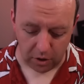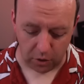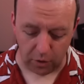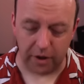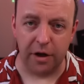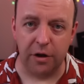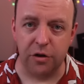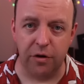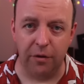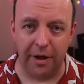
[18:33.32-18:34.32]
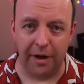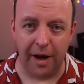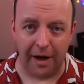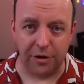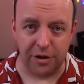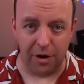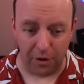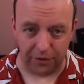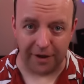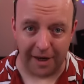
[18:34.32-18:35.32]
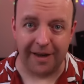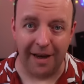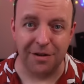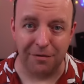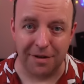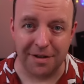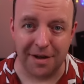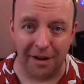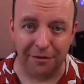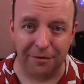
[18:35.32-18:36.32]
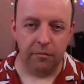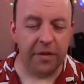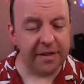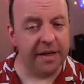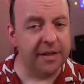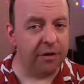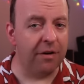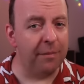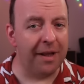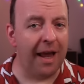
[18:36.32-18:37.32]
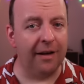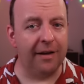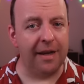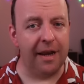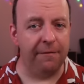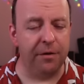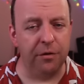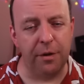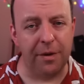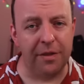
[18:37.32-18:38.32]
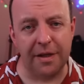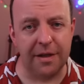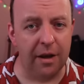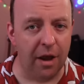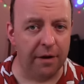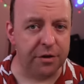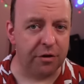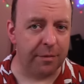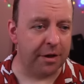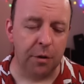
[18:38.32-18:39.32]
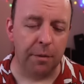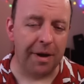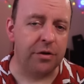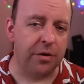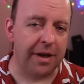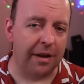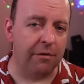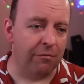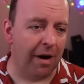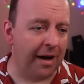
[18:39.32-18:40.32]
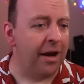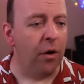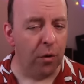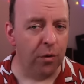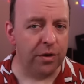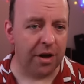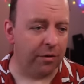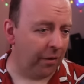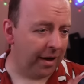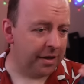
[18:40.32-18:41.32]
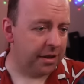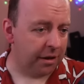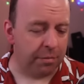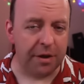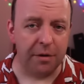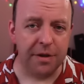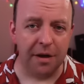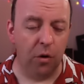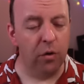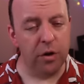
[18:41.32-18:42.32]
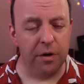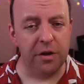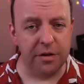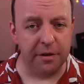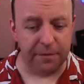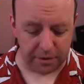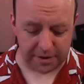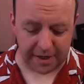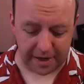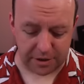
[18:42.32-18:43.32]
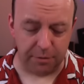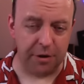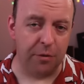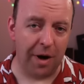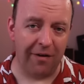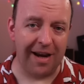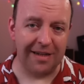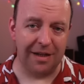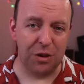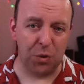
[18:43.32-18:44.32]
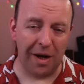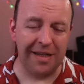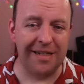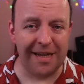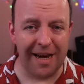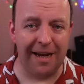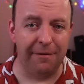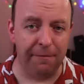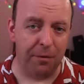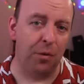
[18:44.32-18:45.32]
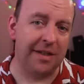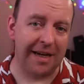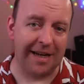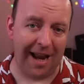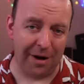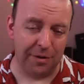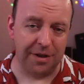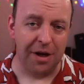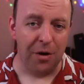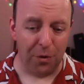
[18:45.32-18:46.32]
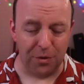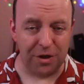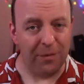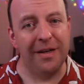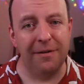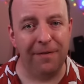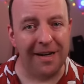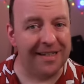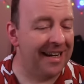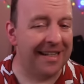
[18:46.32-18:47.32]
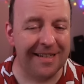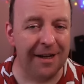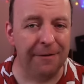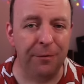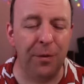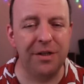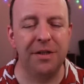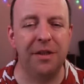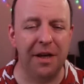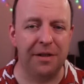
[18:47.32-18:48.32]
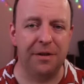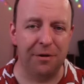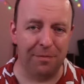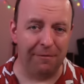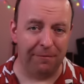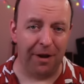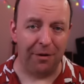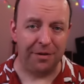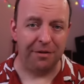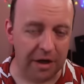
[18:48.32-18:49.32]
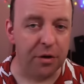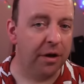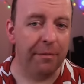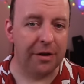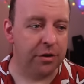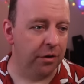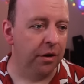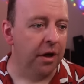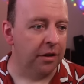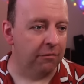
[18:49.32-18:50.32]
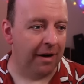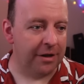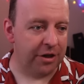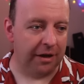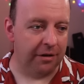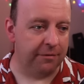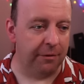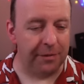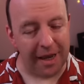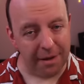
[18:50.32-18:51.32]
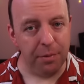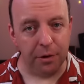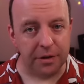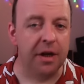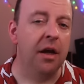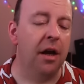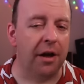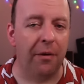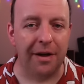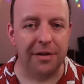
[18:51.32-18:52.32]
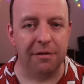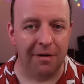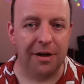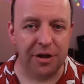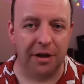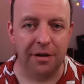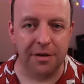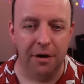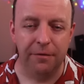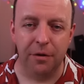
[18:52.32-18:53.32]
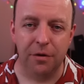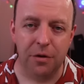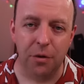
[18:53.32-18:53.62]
or I can control it actually on the Gigcaster itself. This is incredibly handy if you're doing things like live streaming. You want to make sure you're getting the right audio going into the computer, or you want to use this for your D A W, where it is a twenty in, fourteen out audio interface in itself, which is thirty-two bit float, and you can make sure the right channels from the inputs are going into the right channels of your D